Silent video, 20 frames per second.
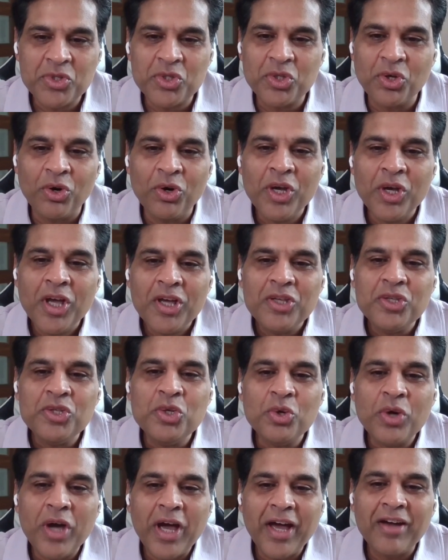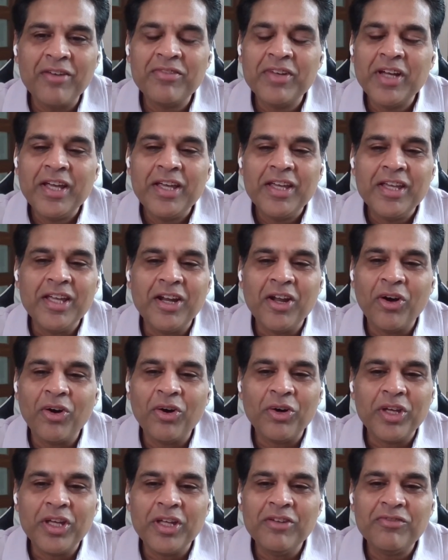So you have,
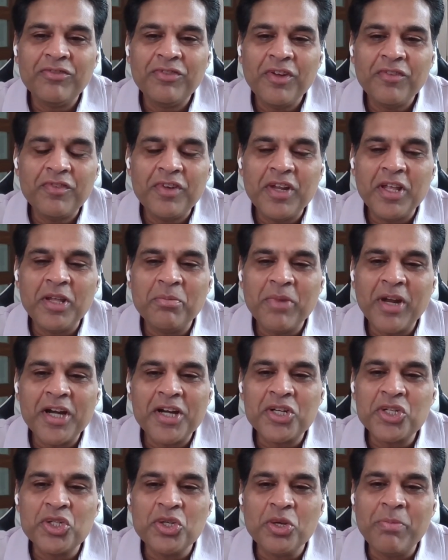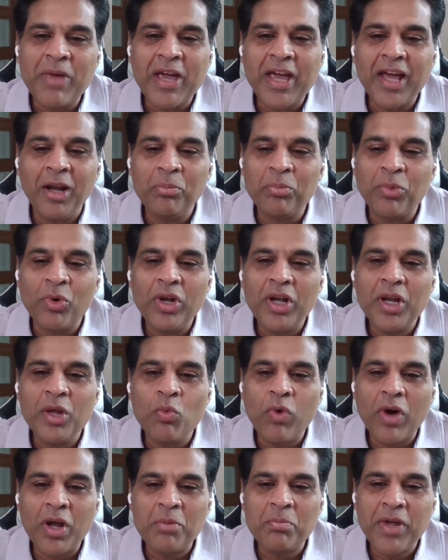in 15 minutes, you may help only
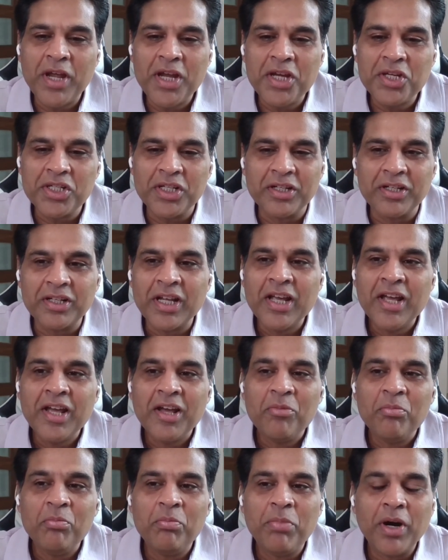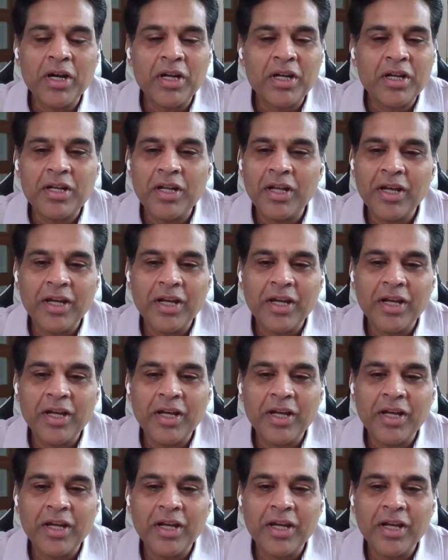one patient. But,